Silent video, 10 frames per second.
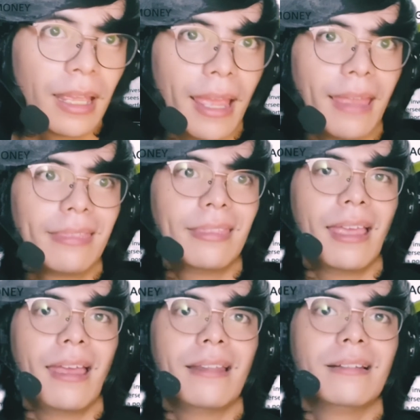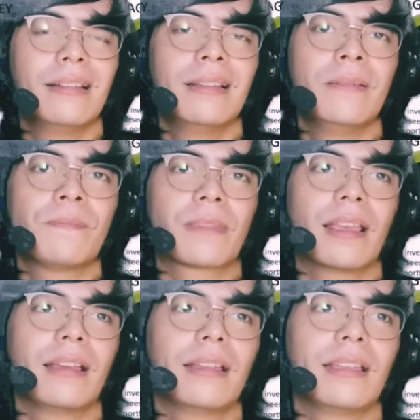and then
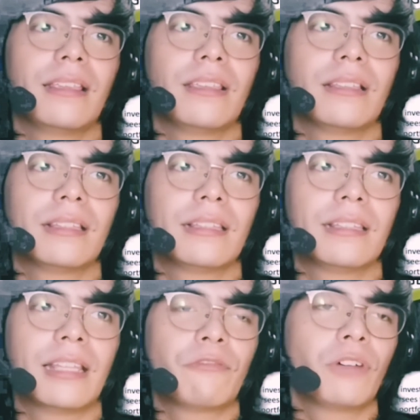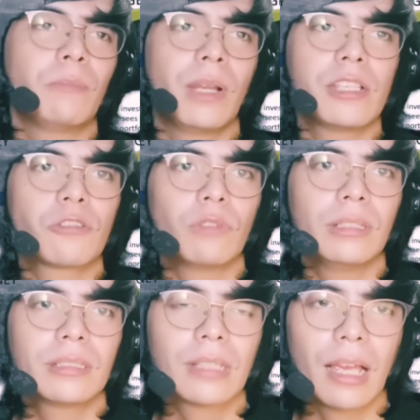that fund manager will
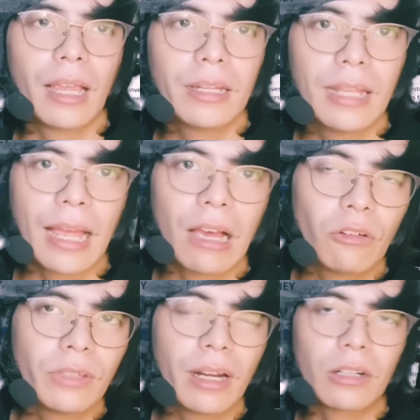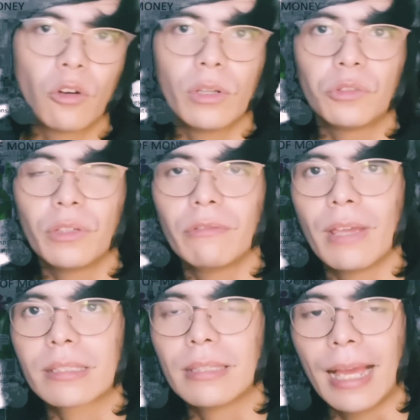decide how they are going to
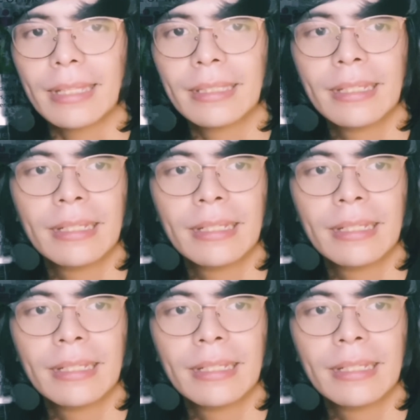invest that.